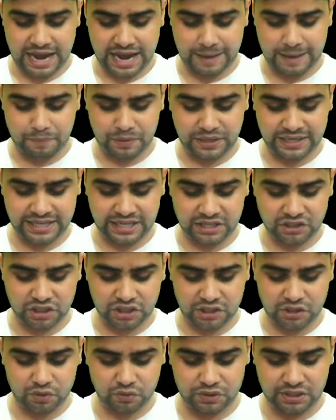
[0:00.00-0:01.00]

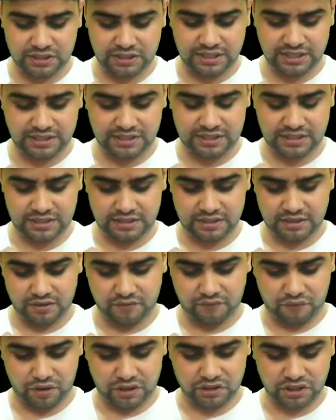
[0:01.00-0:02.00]
application using this
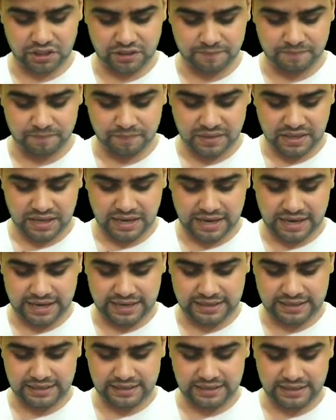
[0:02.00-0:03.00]
function
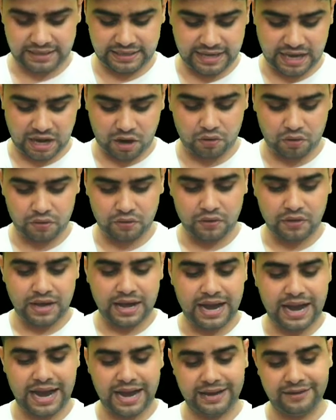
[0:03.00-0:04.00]
and now
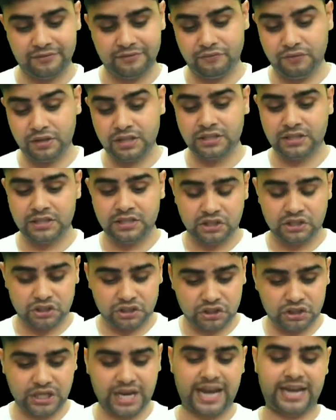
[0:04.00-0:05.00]
I will
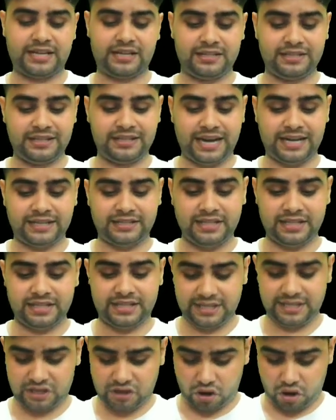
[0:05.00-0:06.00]
check that the
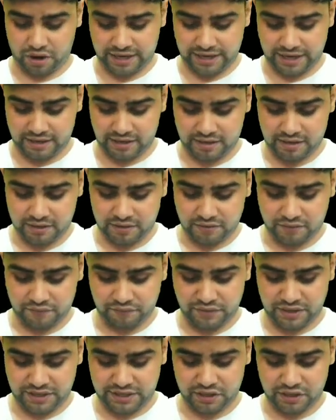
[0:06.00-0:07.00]
recorded
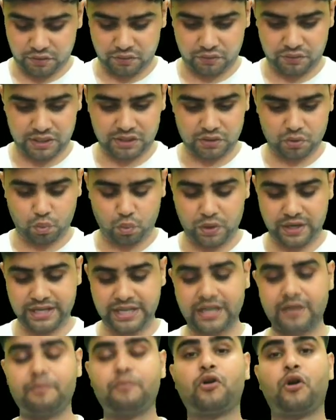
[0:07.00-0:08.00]
video is
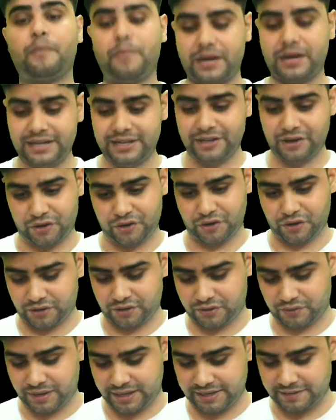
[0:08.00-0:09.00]
working properly or
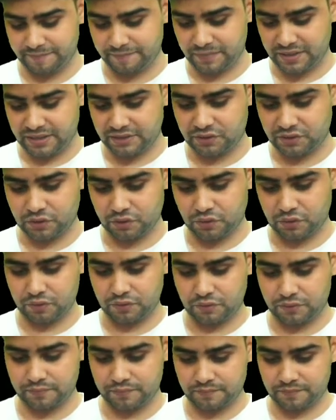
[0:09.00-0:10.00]
not right
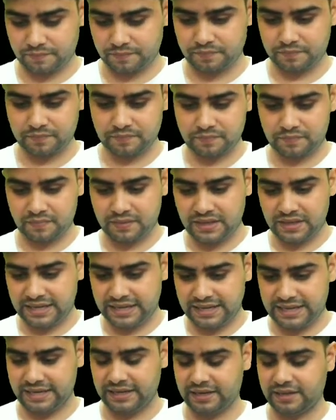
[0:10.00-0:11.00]
so
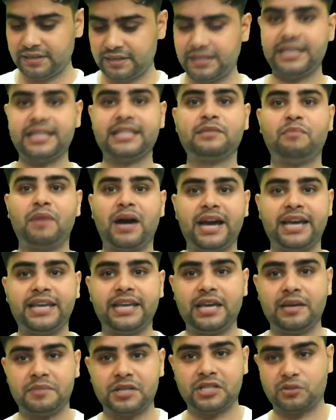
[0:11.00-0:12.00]
here is
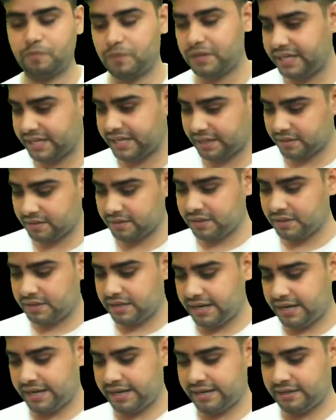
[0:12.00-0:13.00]
my MX player
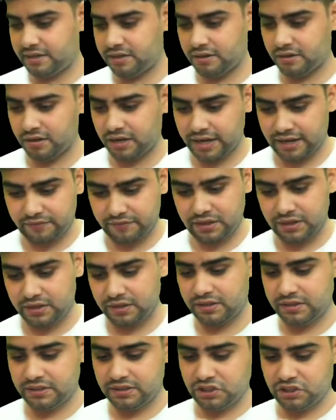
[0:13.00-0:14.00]
and uh, I
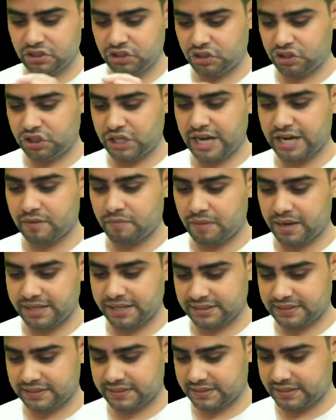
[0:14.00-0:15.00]
will check
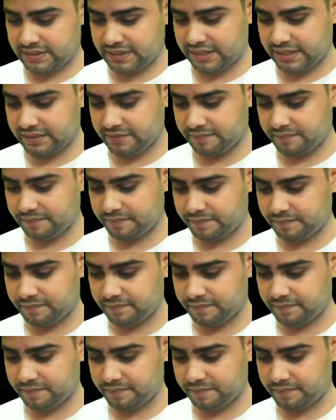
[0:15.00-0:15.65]
my screen